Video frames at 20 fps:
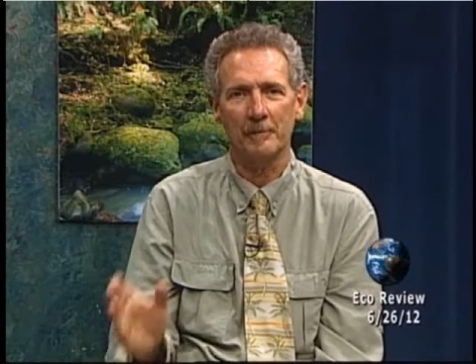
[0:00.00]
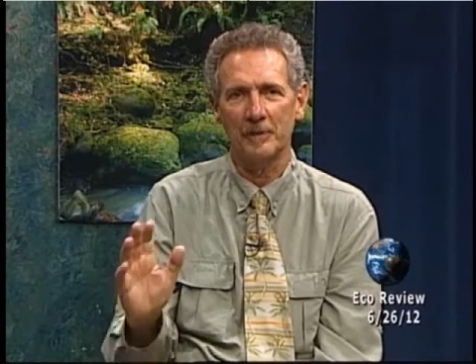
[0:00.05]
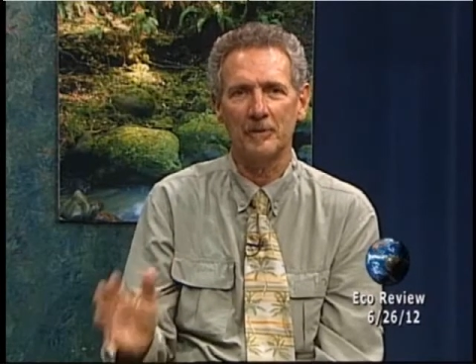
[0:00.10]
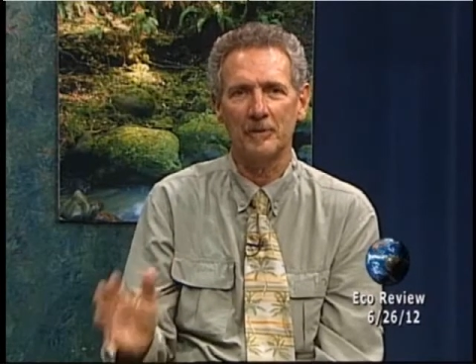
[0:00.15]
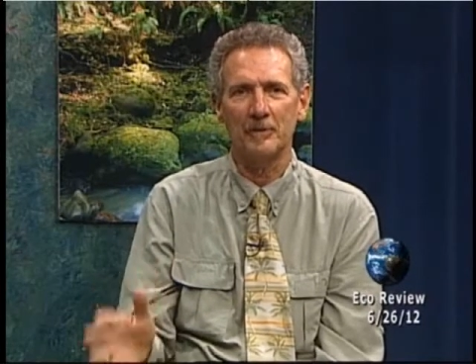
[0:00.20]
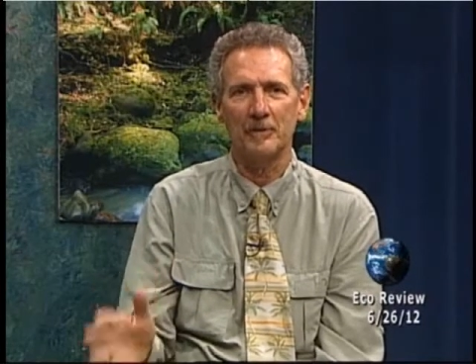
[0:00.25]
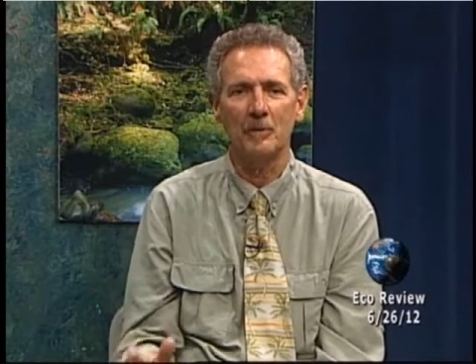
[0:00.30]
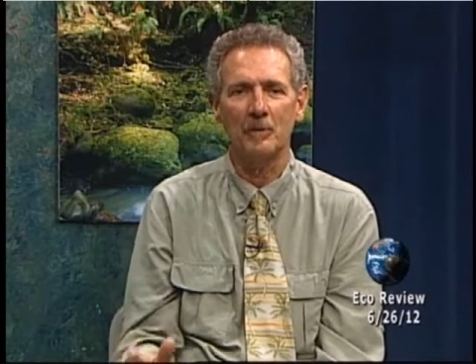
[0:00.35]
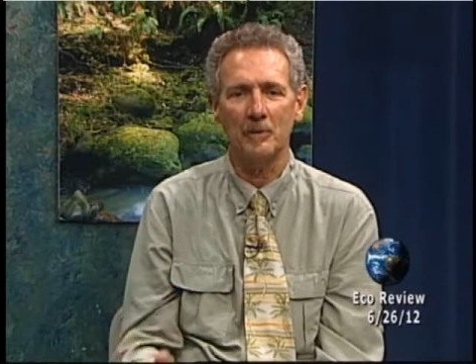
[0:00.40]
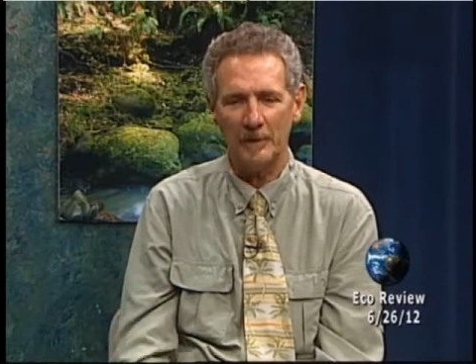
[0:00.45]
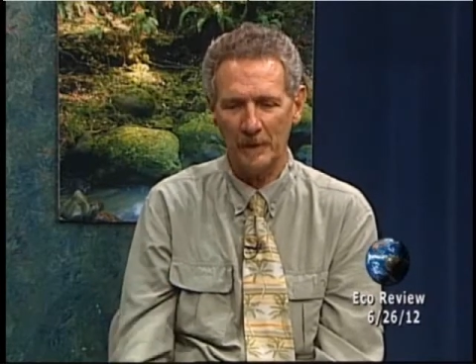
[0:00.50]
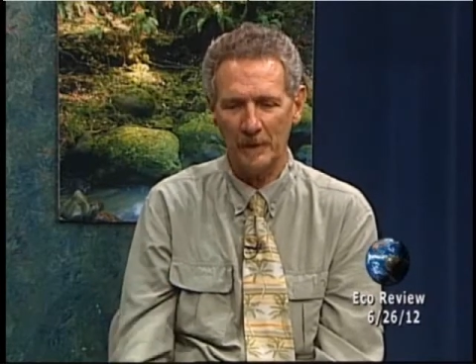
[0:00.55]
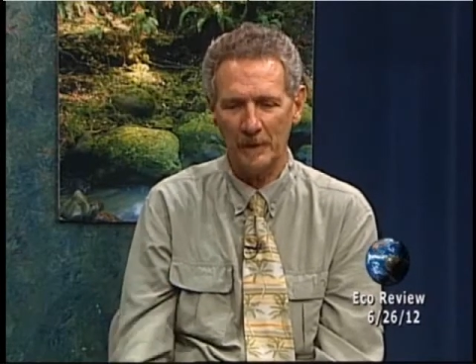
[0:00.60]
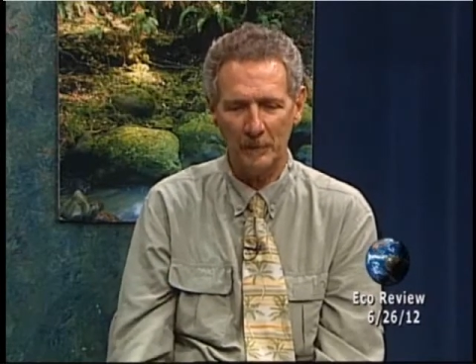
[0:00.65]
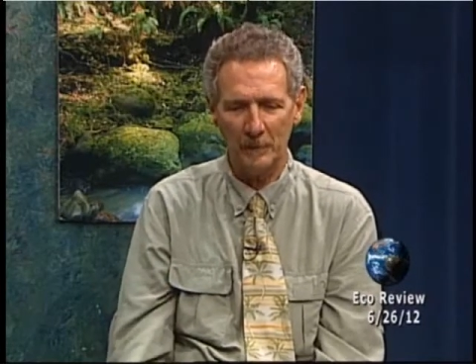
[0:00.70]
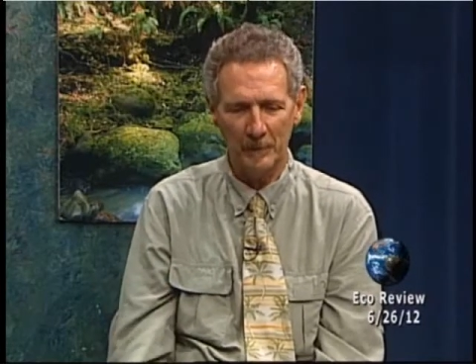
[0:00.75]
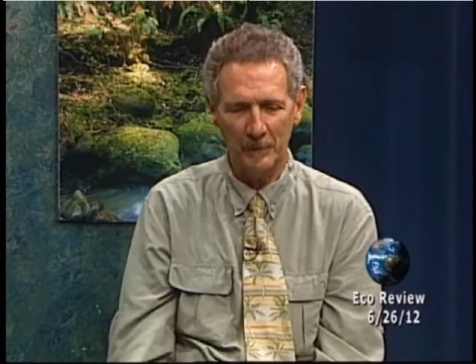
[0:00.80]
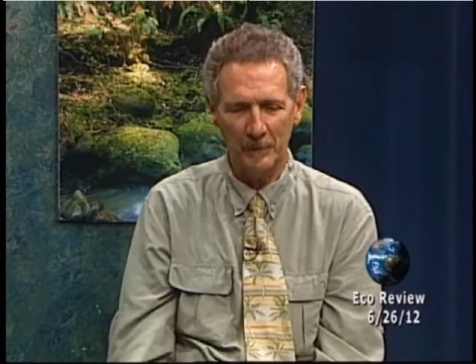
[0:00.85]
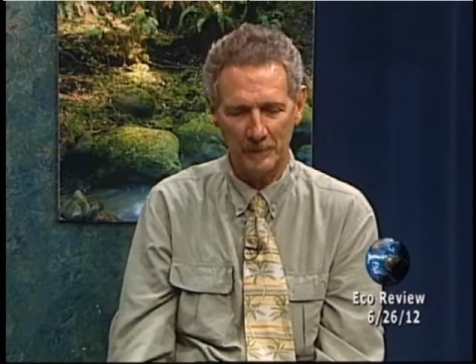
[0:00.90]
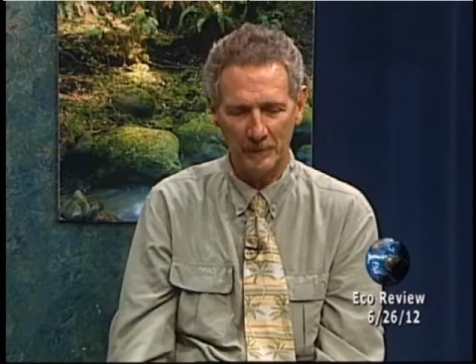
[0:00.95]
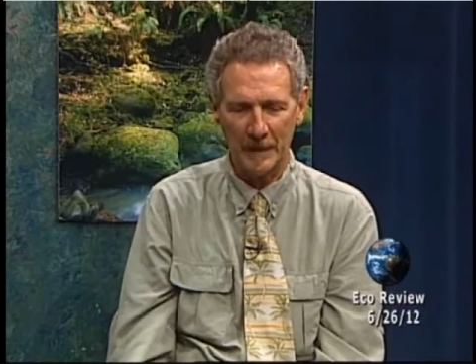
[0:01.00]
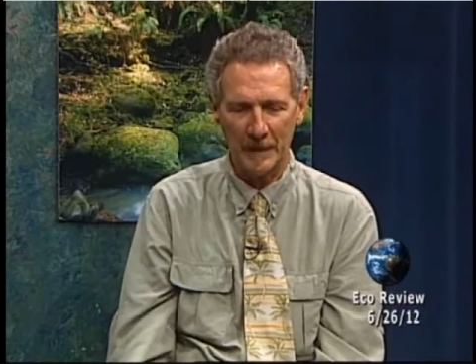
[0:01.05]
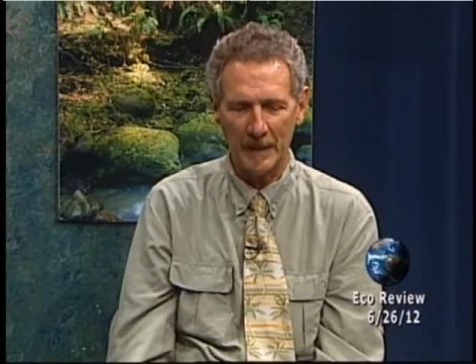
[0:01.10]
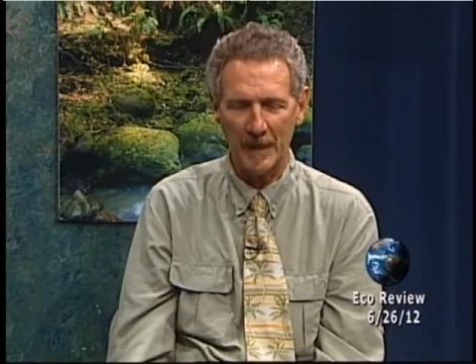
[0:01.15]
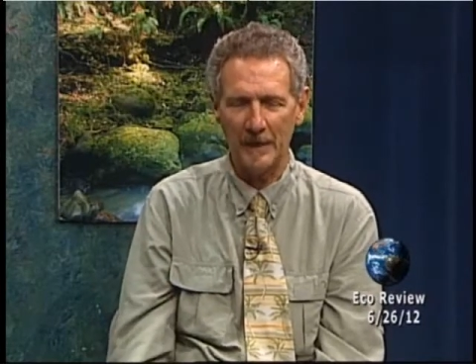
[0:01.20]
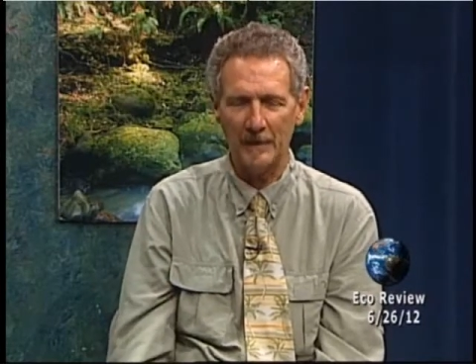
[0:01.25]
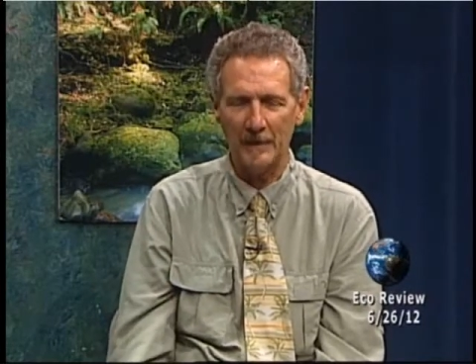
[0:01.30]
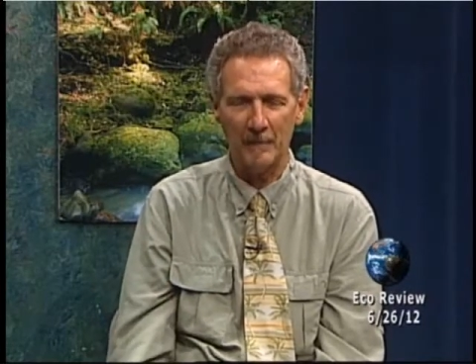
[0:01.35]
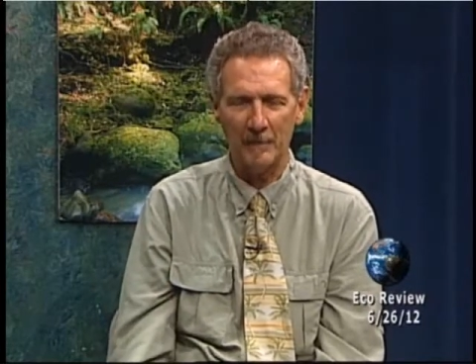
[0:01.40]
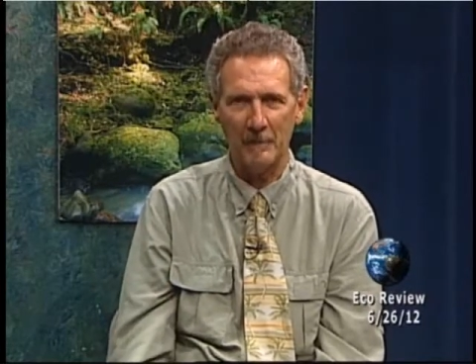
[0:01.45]
but do you know what they would
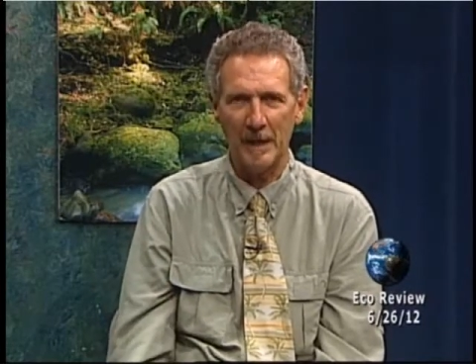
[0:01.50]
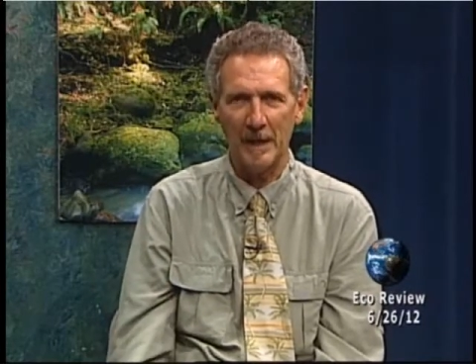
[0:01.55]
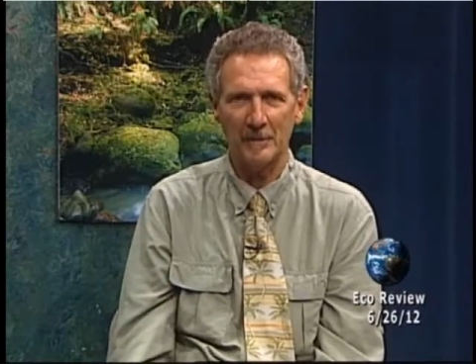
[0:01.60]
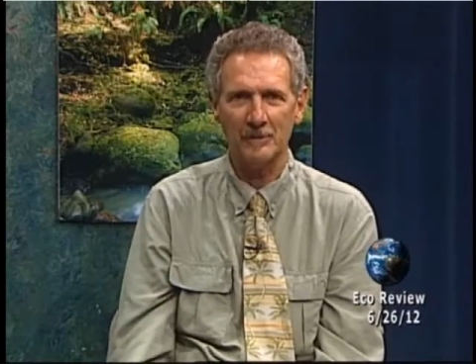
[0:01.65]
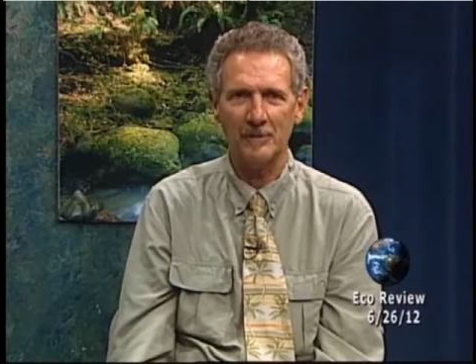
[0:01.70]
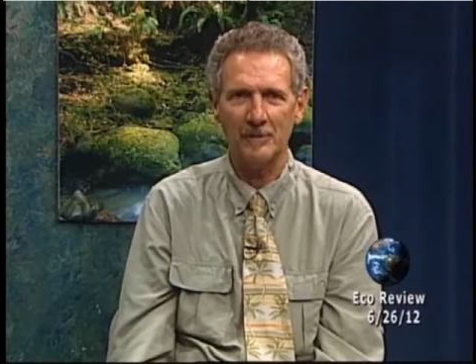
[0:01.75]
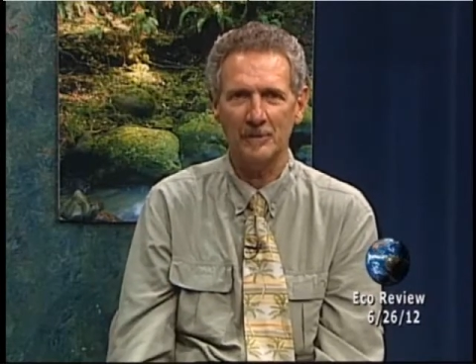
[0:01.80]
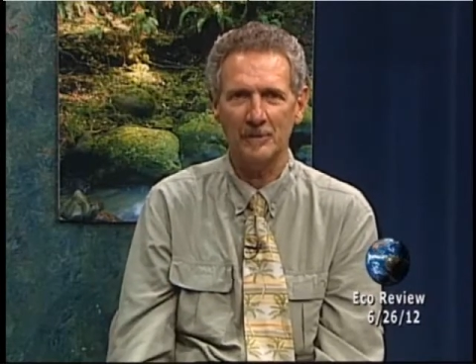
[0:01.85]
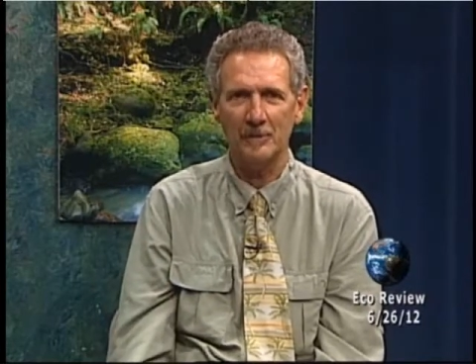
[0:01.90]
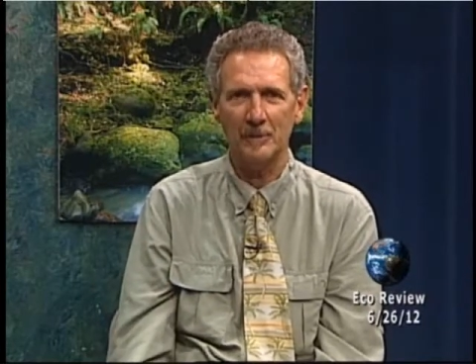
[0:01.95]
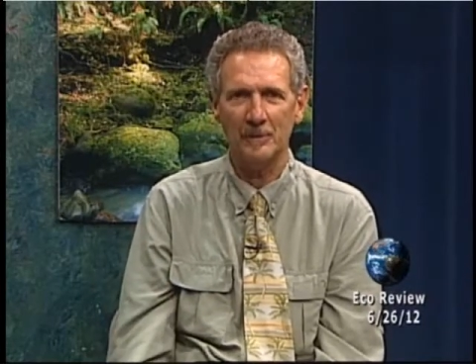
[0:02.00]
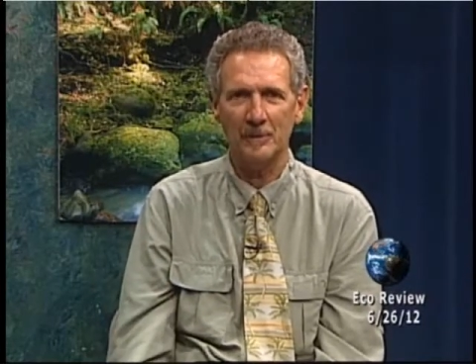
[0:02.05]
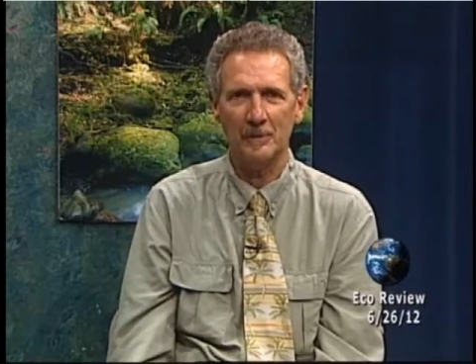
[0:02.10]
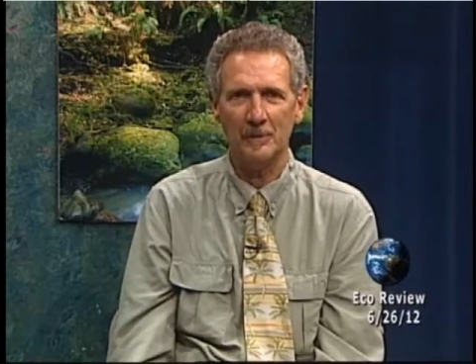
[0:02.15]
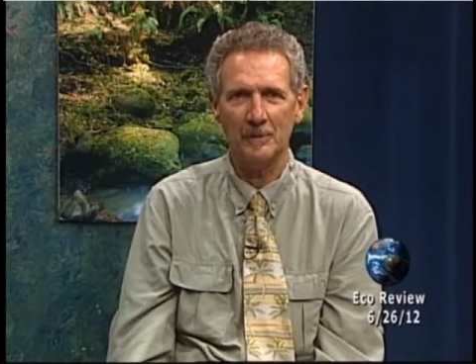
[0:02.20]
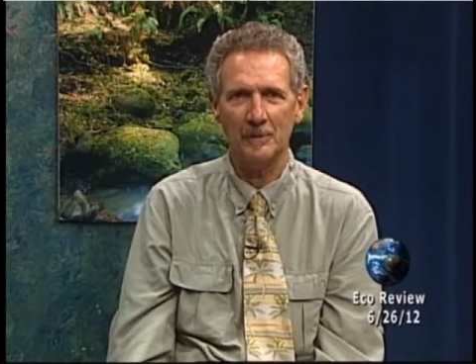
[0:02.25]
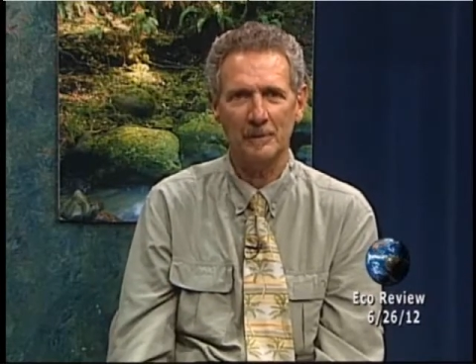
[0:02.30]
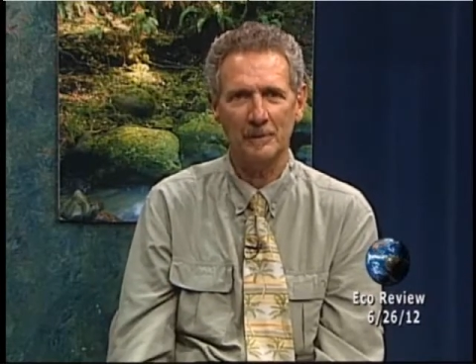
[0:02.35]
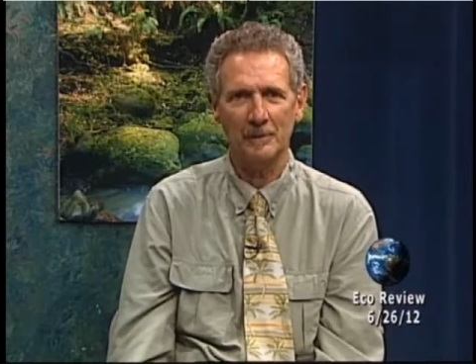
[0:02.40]
kind of amount to?